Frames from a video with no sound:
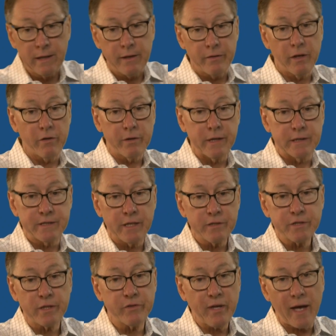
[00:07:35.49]
There it is. There's
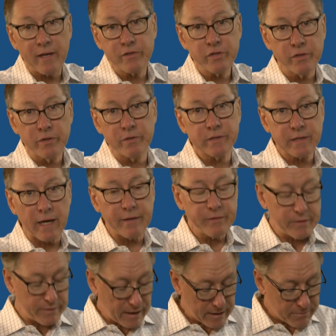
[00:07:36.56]
the tattoo. It's got the
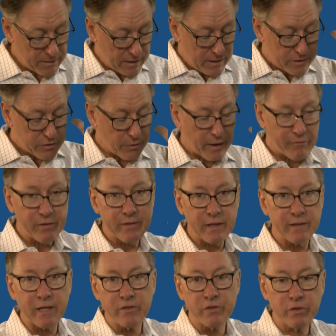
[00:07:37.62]
name. So everything
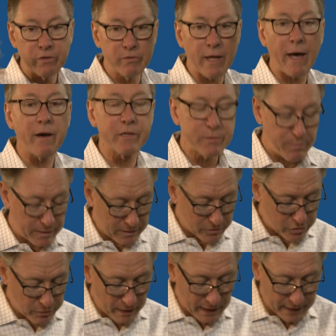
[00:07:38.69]
they do now is being
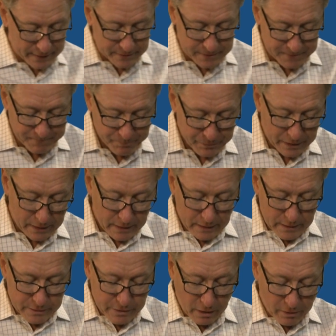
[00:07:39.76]
tracked.
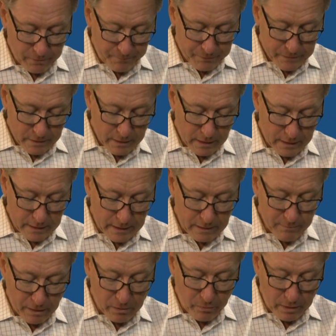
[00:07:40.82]
So
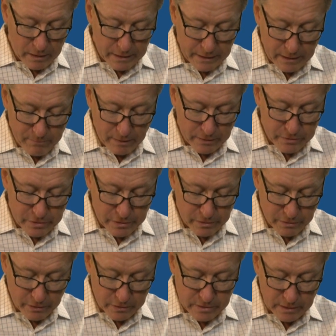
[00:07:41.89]
email 1, email 2
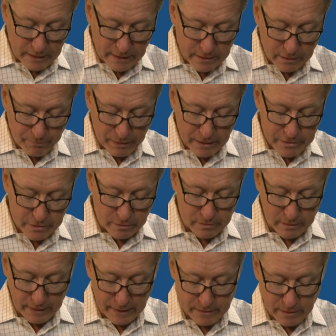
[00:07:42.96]
goes to landing page, go
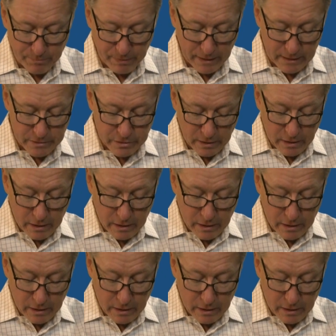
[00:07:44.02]
to landing page.